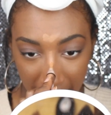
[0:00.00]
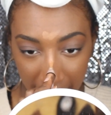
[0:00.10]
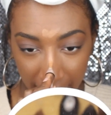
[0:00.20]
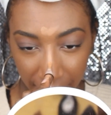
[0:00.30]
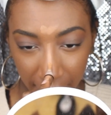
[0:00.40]

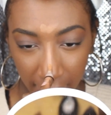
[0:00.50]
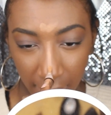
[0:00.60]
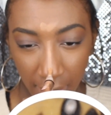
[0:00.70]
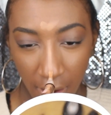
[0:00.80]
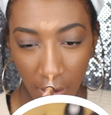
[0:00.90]
And then for the
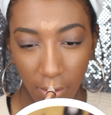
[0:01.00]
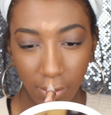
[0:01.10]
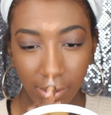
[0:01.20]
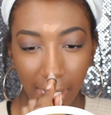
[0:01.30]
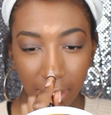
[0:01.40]

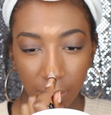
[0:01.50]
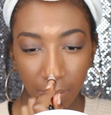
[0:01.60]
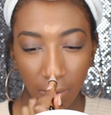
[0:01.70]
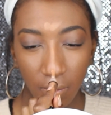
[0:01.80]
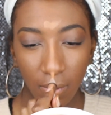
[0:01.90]
nose, I
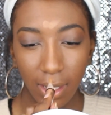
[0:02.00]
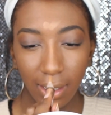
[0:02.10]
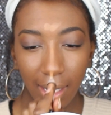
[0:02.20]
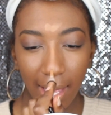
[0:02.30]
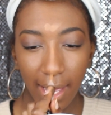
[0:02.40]
just put
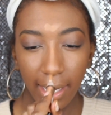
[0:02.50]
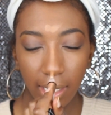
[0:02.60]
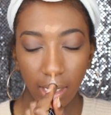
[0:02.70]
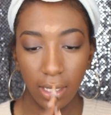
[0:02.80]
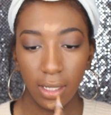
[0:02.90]
one
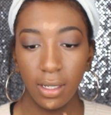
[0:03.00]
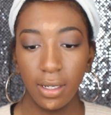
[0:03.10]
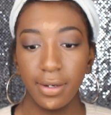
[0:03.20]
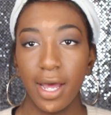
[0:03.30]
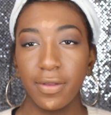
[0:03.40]
line
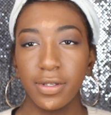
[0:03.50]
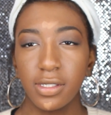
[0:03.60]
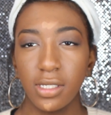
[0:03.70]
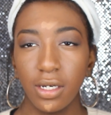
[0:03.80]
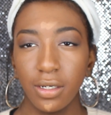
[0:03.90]
down the
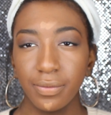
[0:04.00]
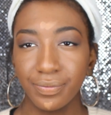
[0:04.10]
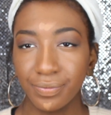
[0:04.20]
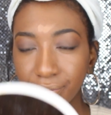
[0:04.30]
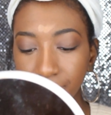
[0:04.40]
center.
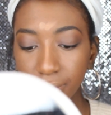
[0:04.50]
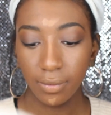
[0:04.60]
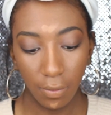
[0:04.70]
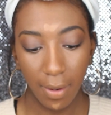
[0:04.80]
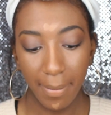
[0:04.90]

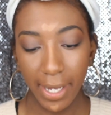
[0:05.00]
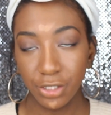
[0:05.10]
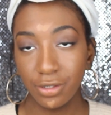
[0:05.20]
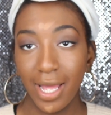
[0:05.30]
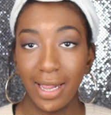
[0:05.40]
You want to make
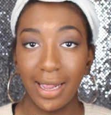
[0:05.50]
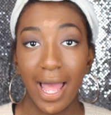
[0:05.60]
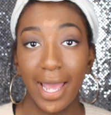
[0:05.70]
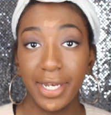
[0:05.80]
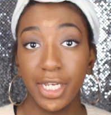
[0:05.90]
sure that
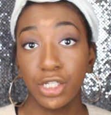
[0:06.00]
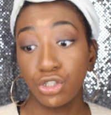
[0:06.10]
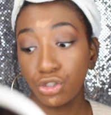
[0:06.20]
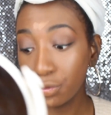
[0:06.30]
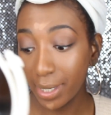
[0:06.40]
line is
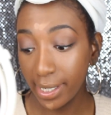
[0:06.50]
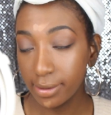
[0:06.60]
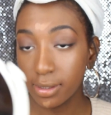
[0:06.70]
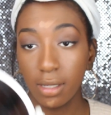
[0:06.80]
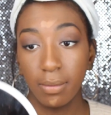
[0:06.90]

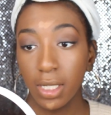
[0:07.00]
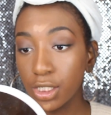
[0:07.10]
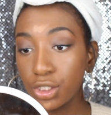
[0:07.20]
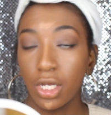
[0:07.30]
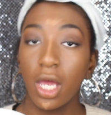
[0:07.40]
straight
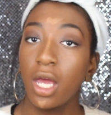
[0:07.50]
because